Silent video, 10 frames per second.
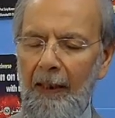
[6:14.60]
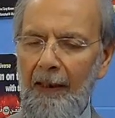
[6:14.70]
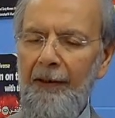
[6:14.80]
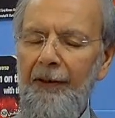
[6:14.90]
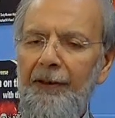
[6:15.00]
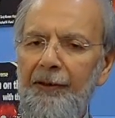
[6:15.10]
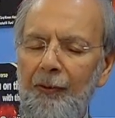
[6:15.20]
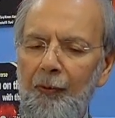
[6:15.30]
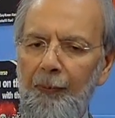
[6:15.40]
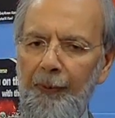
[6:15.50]
Another
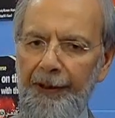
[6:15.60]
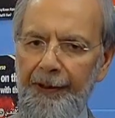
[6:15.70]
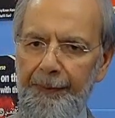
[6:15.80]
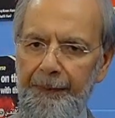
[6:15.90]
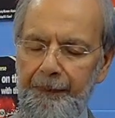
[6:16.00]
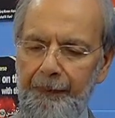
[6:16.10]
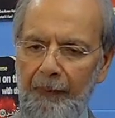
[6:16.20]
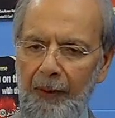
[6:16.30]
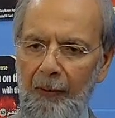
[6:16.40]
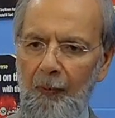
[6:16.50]
reason could be
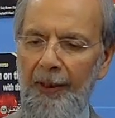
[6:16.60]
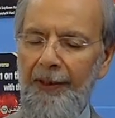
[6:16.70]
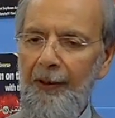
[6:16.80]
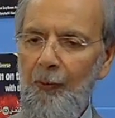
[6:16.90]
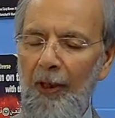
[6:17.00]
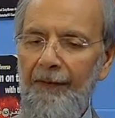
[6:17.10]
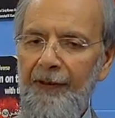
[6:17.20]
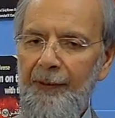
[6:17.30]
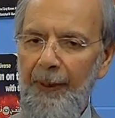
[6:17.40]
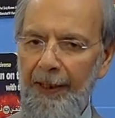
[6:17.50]
when the wife
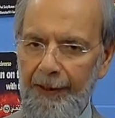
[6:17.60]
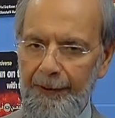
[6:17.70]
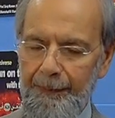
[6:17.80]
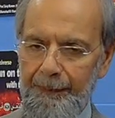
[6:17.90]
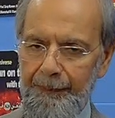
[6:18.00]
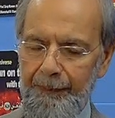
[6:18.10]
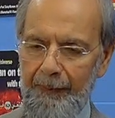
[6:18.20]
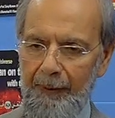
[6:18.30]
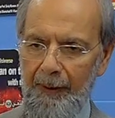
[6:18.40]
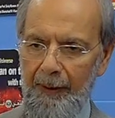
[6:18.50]
is barren
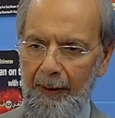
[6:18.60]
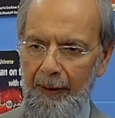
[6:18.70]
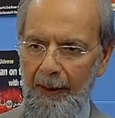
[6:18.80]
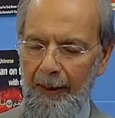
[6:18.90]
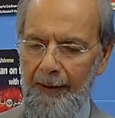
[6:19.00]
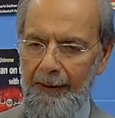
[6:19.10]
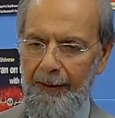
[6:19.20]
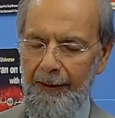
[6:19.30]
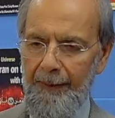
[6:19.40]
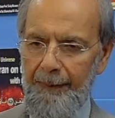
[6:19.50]
and
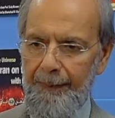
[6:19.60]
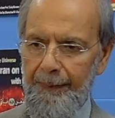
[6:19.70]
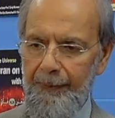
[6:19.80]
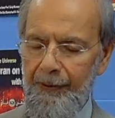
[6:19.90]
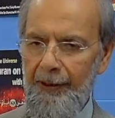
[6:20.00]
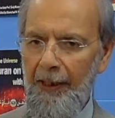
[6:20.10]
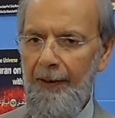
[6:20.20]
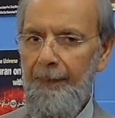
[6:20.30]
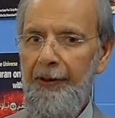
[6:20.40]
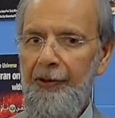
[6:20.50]
she
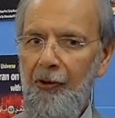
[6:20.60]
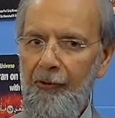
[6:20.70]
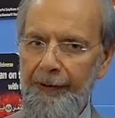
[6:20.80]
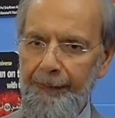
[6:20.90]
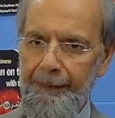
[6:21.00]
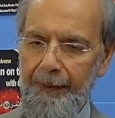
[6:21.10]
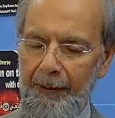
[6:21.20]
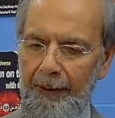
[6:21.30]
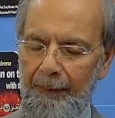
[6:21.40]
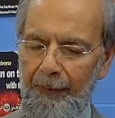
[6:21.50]
can't bear children.
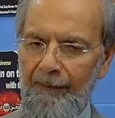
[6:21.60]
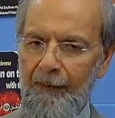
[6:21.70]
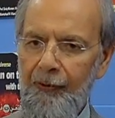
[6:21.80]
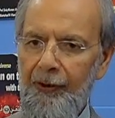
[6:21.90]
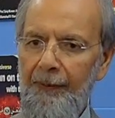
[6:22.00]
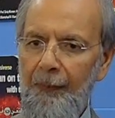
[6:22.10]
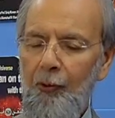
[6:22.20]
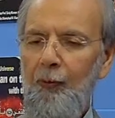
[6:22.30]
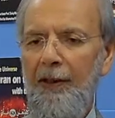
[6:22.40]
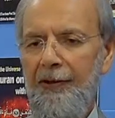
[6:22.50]
But of course, they
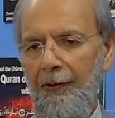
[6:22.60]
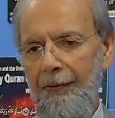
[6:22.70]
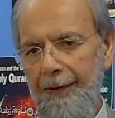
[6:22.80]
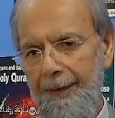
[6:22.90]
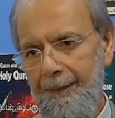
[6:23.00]
both want children.